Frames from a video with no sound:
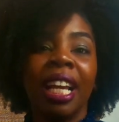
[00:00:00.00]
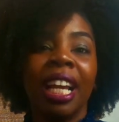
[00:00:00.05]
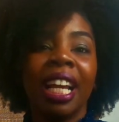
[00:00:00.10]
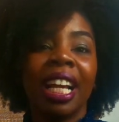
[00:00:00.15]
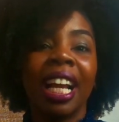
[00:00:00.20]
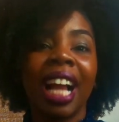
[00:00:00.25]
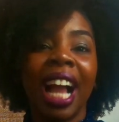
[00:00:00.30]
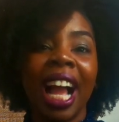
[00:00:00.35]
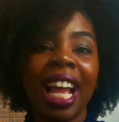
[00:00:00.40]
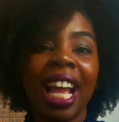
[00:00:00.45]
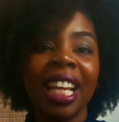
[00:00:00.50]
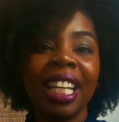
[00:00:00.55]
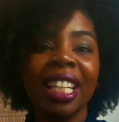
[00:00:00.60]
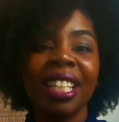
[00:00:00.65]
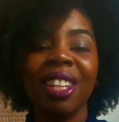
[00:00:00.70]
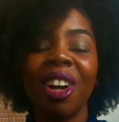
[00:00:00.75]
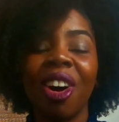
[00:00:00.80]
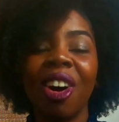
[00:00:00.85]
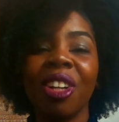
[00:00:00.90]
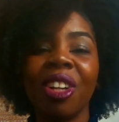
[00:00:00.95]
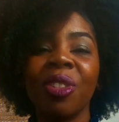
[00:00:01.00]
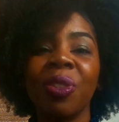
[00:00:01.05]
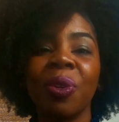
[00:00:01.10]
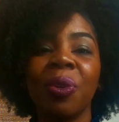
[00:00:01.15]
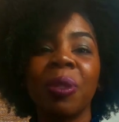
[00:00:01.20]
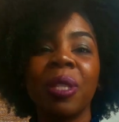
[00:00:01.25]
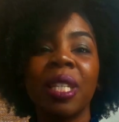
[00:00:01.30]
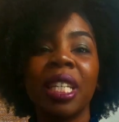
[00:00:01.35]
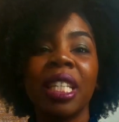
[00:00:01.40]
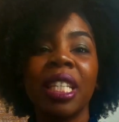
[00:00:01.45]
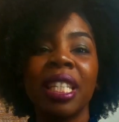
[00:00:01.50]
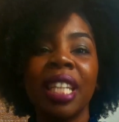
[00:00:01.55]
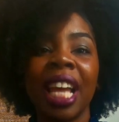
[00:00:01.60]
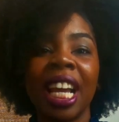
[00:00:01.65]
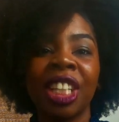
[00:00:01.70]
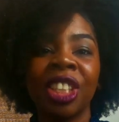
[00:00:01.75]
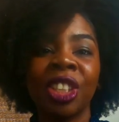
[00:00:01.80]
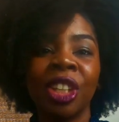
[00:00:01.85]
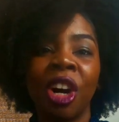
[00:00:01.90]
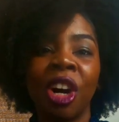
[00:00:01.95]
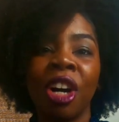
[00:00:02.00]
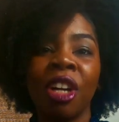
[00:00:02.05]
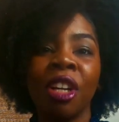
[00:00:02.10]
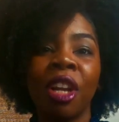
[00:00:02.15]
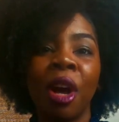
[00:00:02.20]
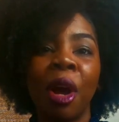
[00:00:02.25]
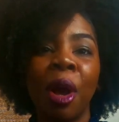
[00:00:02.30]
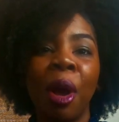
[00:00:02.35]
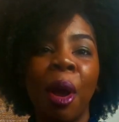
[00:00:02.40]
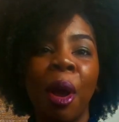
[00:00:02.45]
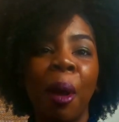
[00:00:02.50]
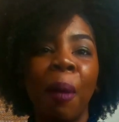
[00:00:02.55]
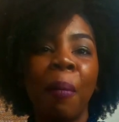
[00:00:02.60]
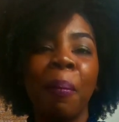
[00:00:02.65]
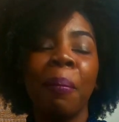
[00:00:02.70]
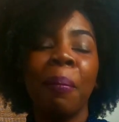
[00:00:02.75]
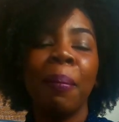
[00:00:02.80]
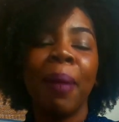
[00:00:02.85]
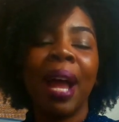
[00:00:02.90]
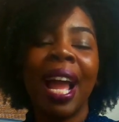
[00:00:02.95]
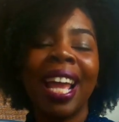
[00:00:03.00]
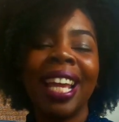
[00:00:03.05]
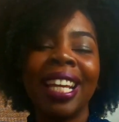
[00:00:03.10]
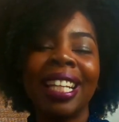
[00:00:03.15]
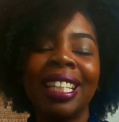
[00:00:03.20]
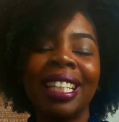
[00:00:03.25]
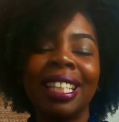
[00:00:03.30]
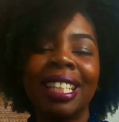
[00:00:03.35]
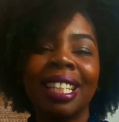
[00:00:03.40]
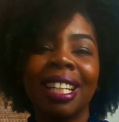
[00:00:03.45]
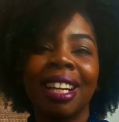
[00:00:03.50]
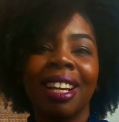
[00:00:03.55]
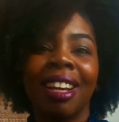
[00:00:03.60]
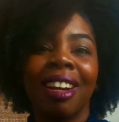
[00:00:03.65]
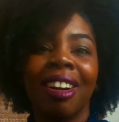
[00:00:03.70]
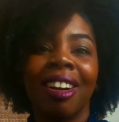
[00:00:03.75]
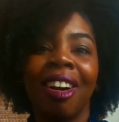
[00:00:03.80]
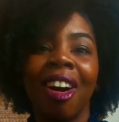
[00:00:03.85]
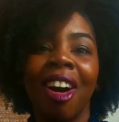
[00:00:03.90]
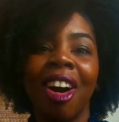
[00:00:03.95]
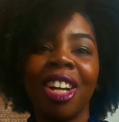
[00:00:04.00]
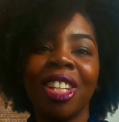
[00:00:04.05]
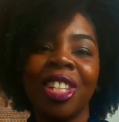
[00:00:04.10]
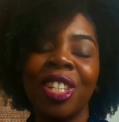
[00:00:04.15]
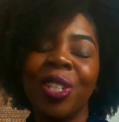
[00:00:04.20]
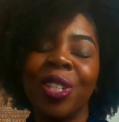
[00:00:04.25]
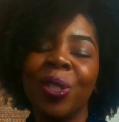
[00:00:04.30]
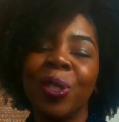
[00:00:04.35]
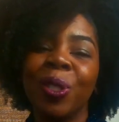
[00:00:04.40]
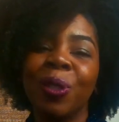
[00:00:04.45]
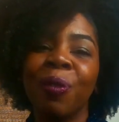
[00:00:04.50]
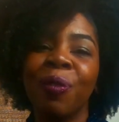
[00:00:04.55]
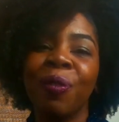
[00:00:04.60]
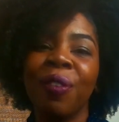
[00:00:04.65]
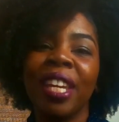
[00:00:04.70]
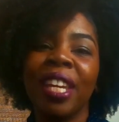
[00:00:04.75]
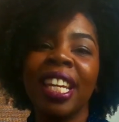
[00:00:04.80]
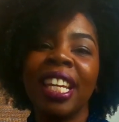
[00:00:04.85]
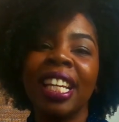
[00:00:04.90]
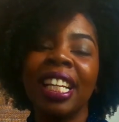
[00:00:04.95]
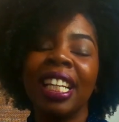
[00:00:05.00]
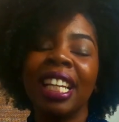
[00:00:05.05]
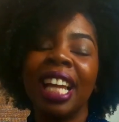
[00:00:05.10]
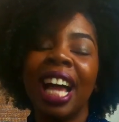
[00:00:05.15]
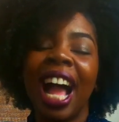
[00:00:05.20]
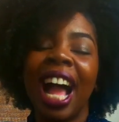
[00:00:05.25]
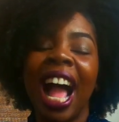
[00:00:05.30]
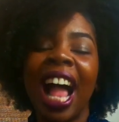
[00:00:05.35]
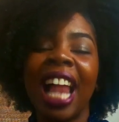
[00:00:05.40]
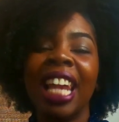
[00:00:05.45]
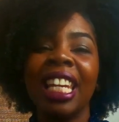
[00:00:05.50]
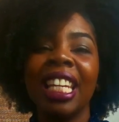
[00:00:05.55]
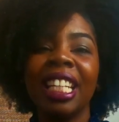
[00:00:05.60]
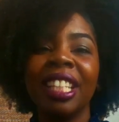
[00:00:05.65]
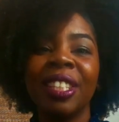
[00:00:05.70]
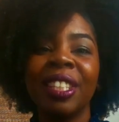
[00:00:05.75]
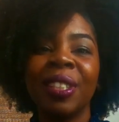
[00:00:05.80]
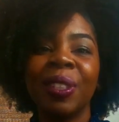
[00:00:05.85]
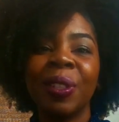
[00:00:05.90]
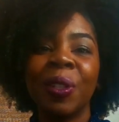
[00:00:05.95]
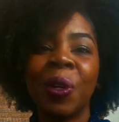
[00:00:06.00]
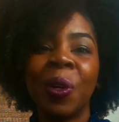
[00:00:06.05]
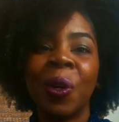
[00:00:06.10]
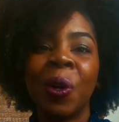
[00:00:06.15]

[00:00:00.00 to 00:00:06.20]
Guys, also see section might cause you to feel a little